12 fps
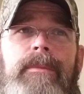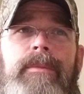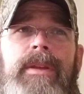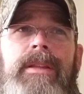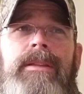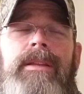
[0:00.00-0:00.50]

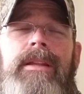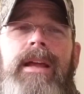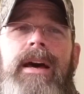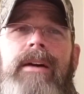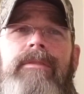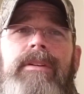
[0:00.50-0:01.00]
we did
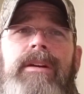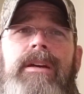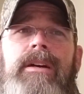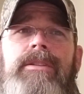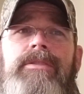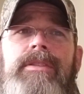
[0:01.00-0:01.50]
have a
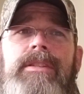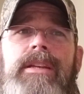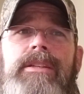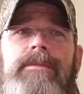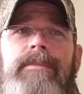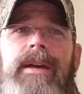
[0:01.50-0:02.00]
country
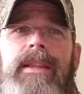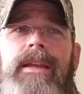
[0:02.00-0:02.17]
station back